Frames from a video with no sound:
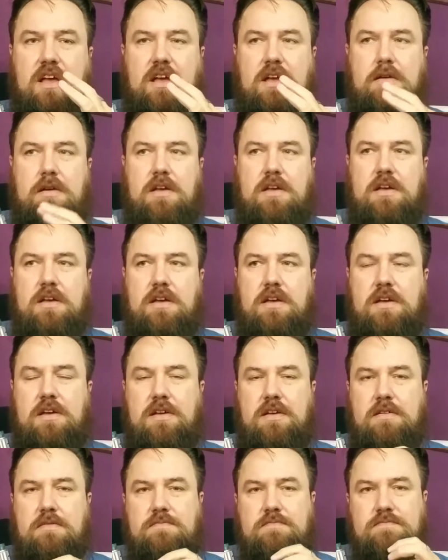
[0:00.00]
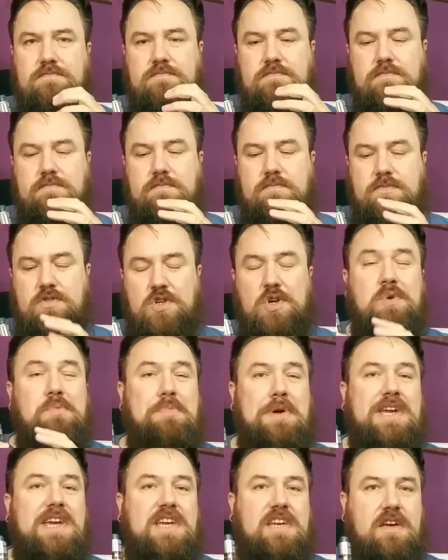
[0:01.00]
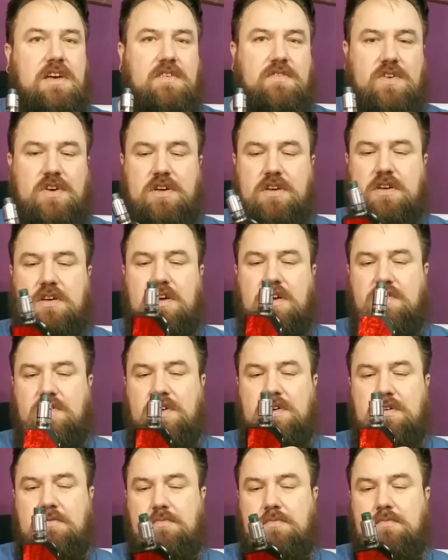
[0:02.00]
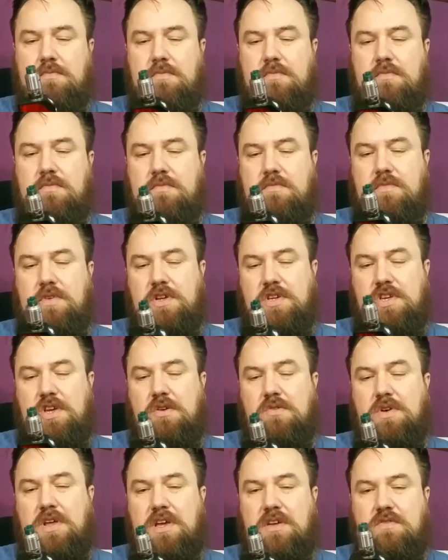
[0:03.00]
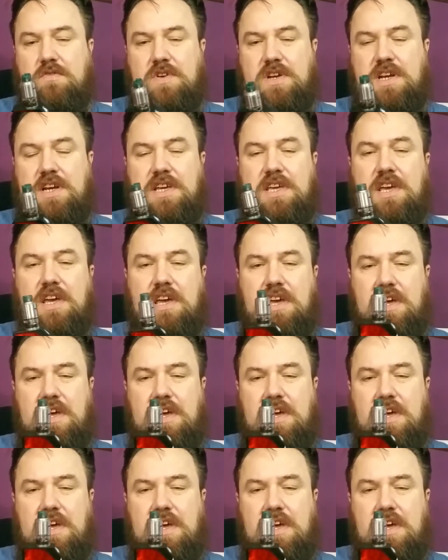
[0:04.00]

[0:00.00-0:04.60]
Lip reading: too big of a unit, really.